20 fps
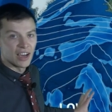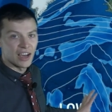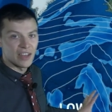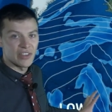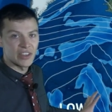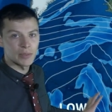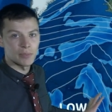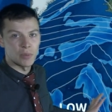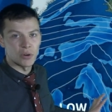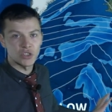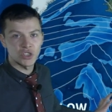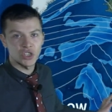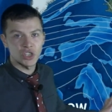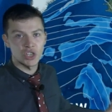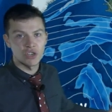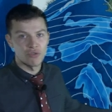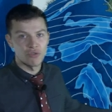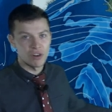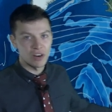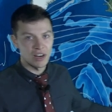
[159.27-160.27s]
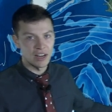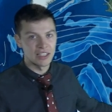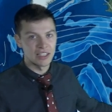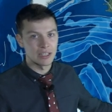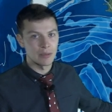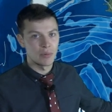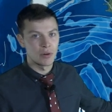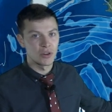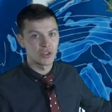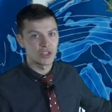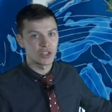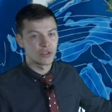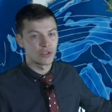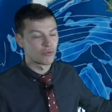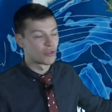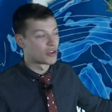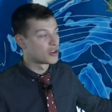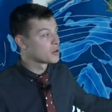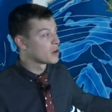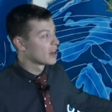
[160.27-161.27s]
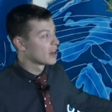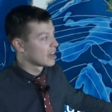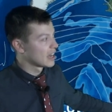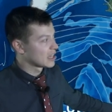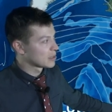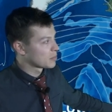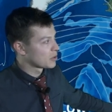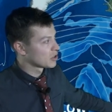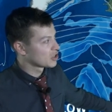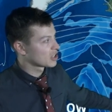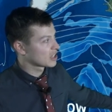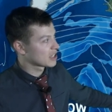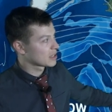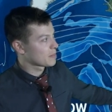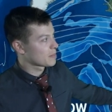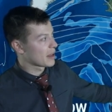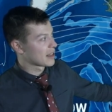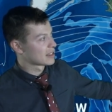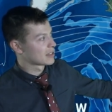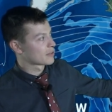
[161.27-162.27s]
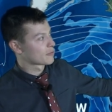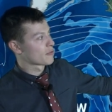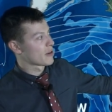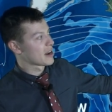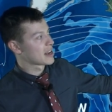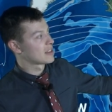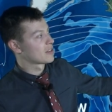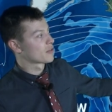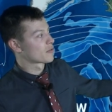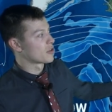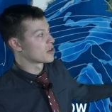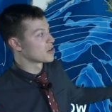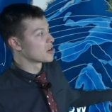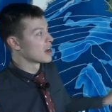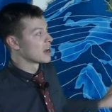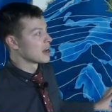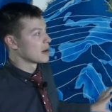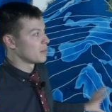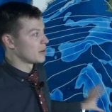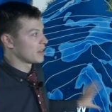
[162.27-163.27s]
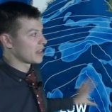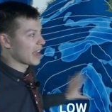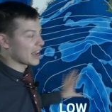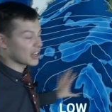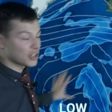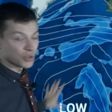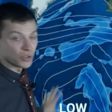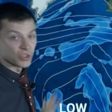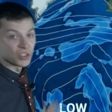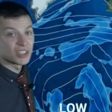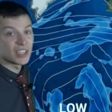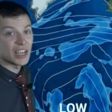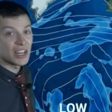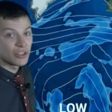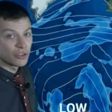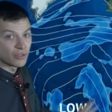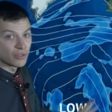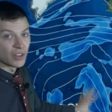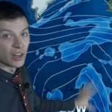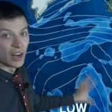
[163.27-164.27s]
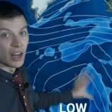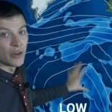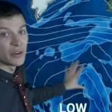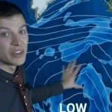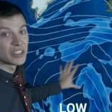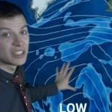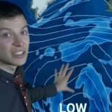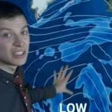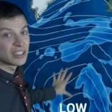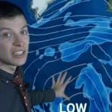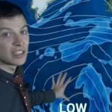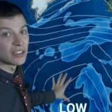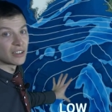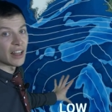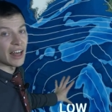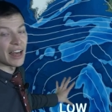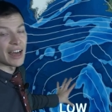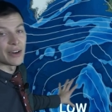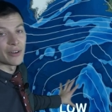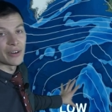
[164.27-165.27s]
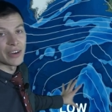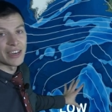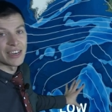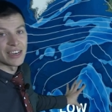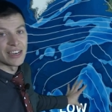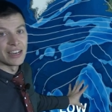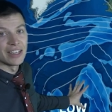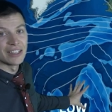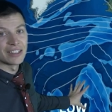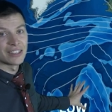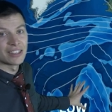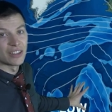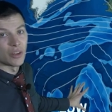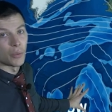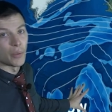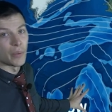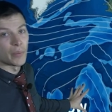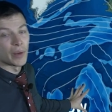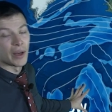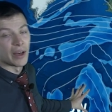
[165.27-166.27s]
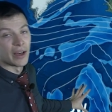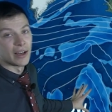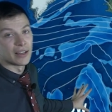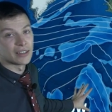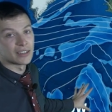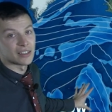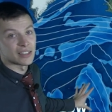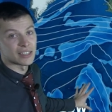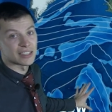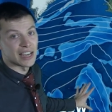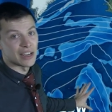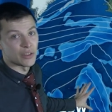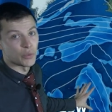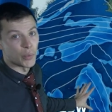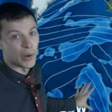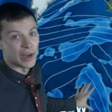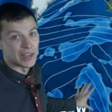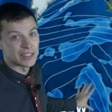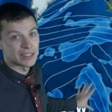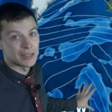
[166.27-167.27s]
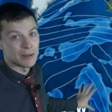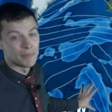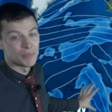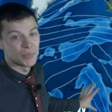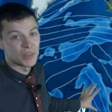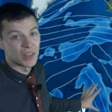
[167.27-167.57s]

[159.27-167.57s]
At this point, struggling to push through. It's pushing its bands of rain through, but the actual centre of the low is still out here to the southwest.